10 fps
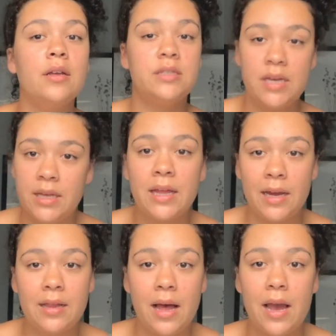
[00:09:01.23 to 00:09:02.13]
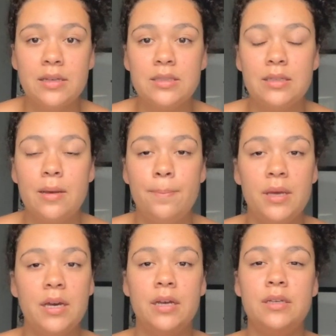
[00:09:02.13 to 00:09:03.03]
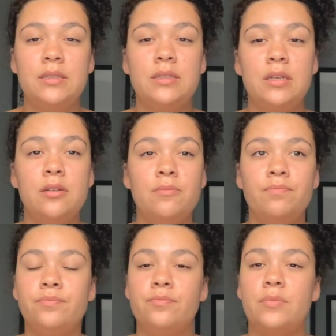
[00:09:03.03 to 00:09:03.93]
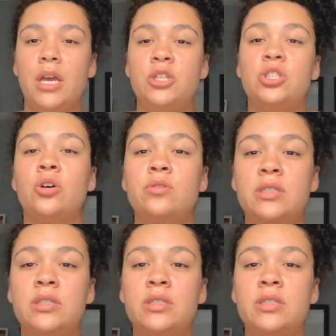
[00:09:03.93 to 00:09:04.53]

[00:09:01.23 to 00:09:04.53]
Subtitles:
take that class, because it shows